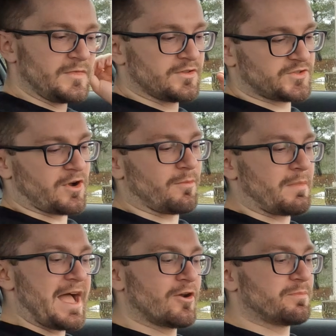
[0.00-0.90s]
So
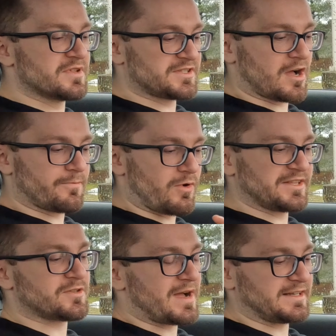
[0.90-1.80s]
mine opens up right
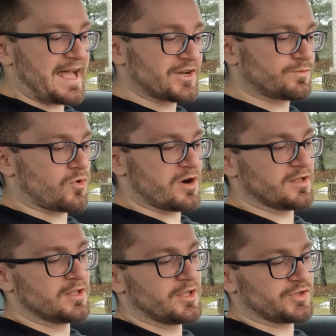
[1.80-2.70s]
to my dashboard.
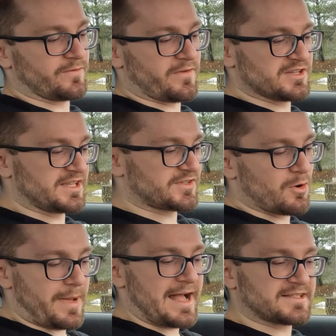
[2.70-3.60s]
So first let's go
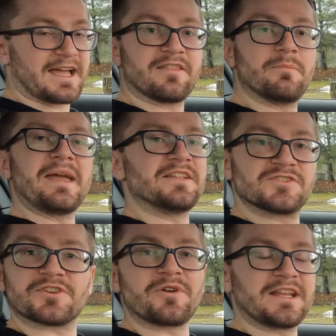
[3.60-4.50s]
back to kind of the main
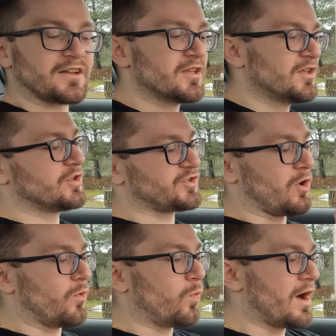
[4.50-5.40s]
screen.
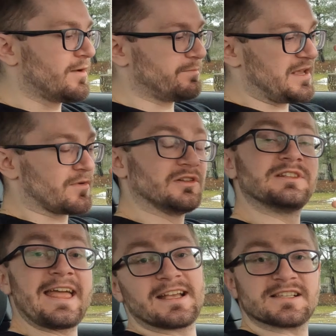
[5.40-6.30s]
So what
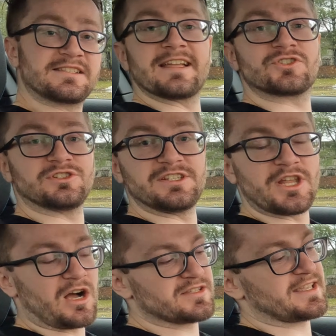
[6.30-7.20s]
BimmerLink essentially
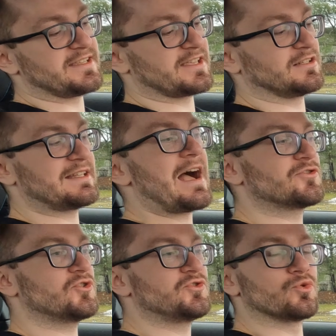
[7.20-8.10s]
does is it
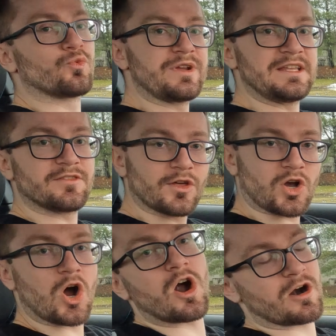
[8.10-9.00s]
allows you to read the
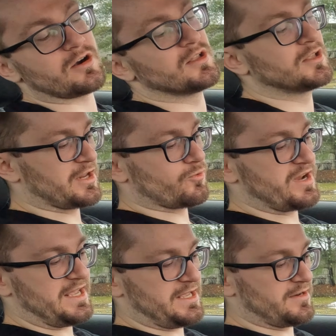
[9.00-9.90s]
car. You could
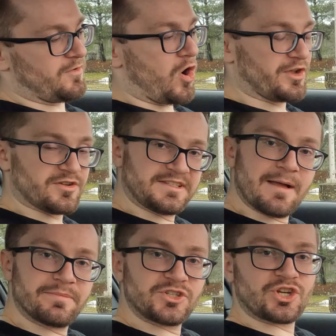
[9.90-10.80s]
read all your
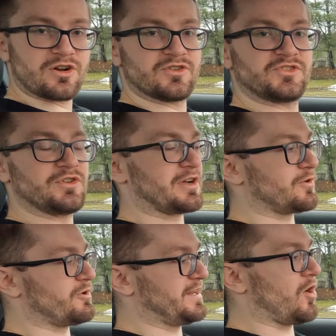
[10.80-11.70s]
temperatures, you could
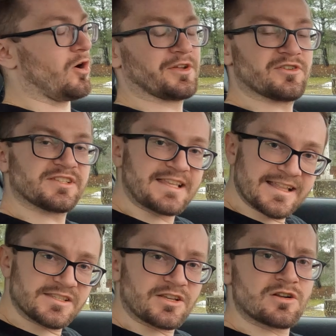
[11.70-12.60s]
read all your
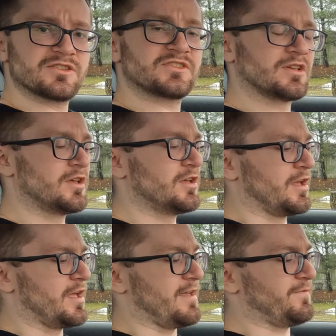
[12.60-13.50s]
sensors.
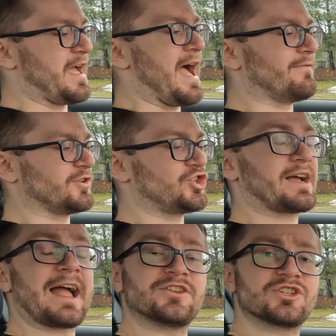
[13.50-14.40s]
If you have a
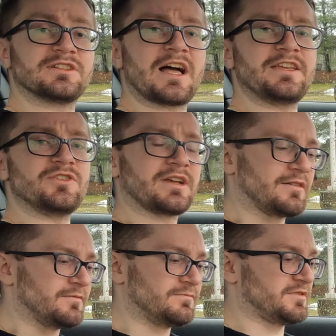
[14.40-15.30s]
check engine light, you
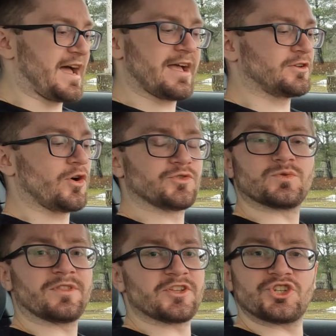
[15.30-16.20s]
can diagnose
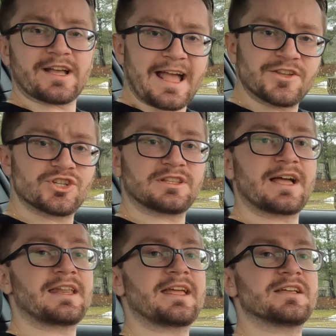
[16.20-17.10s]
what the check engine
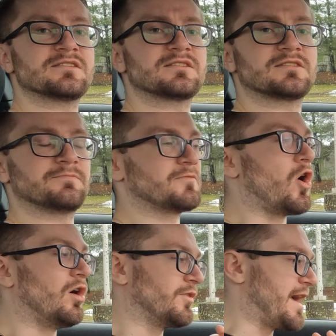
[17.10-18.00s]
light is,
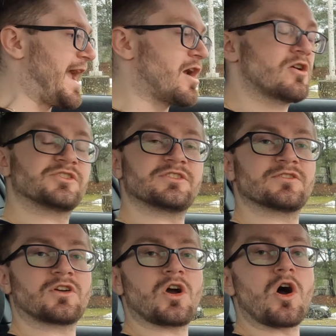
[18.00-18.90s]
all the errors in
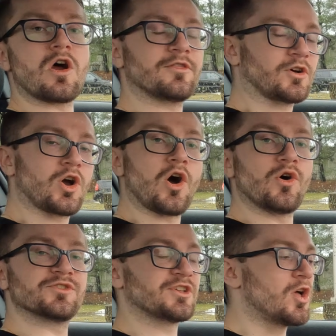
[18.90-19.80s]
the car, the
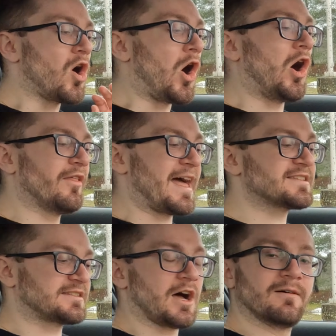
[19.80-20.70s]
codes, all that
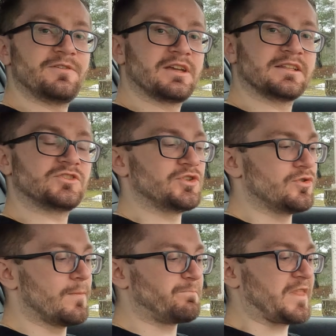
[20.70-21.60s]
stuff you could
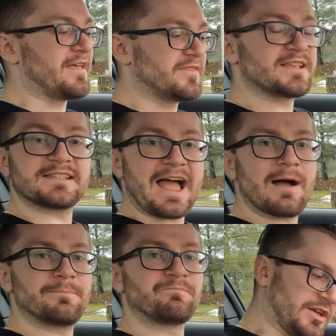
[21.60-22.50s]
do in this
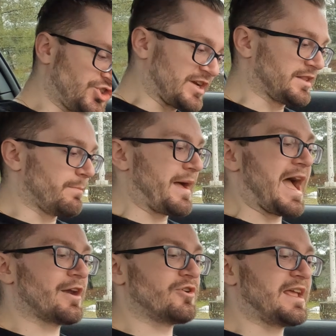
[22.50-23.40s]
app. You could check the
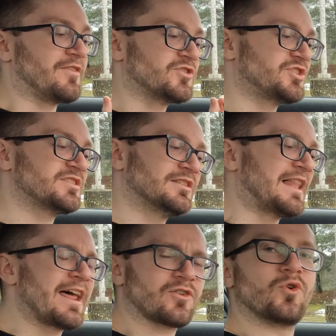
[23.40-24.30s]
battery, and there's just a
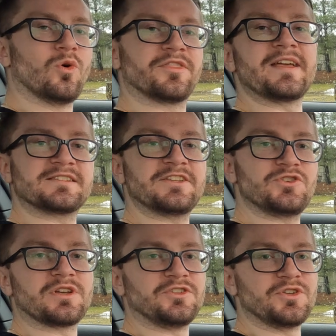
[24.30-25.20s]
lot of cool things that
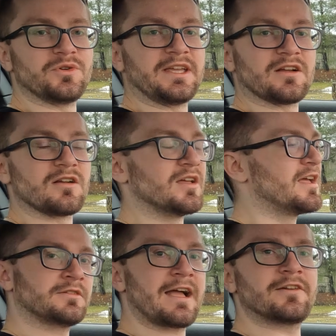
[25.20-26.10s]
you could do here.
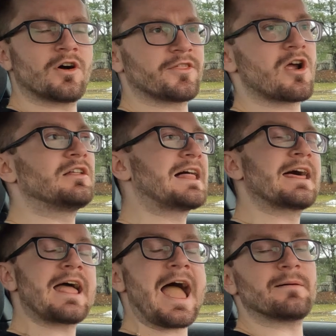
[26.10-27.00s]
Now, I know there are a lot
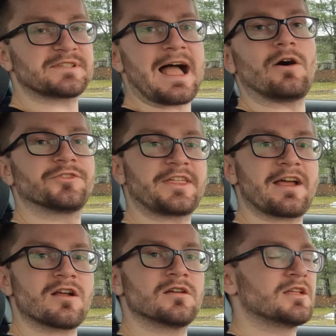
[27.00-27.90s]
of apps out
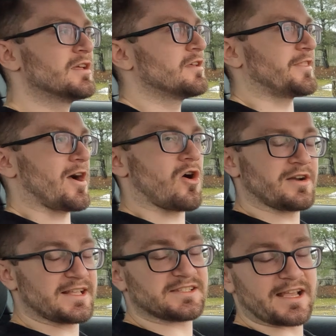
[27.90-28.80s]
there that
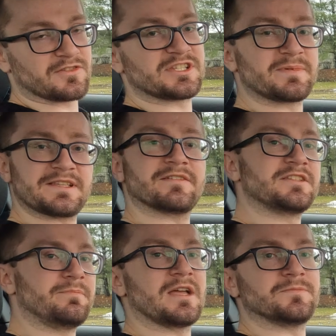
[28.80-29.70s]
aren't necessarily specific
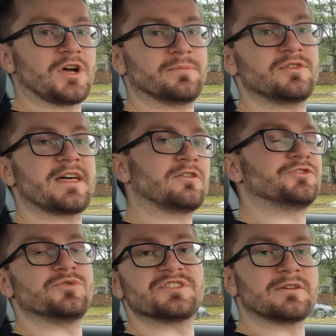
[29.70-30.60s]
to BMW that'll
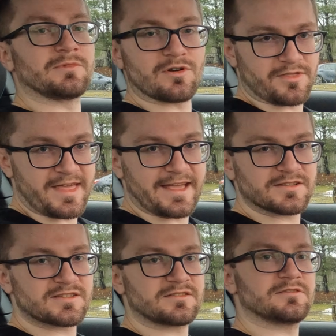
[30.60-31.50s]
do similar
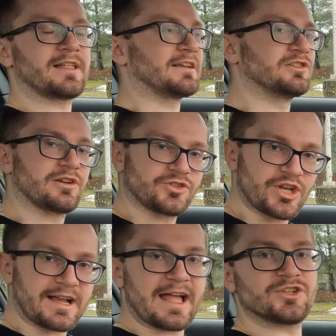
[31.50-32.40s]
things, like clear
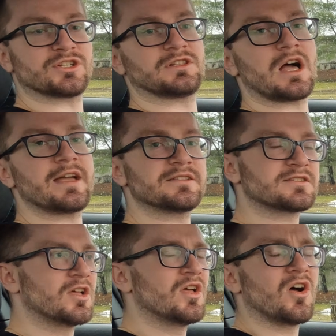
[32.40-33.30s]
check engine
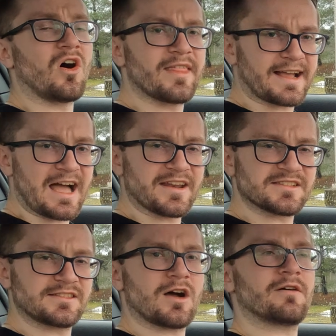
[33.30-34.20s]
lights, all that kind of
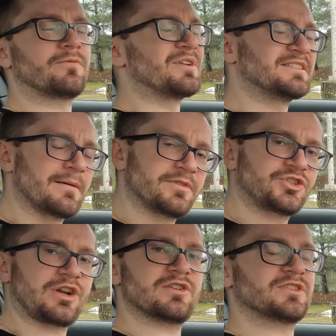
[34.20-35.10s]
stuff, read
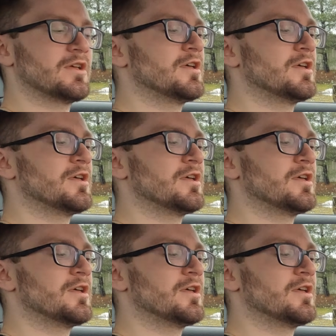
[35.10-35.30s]
temperatures.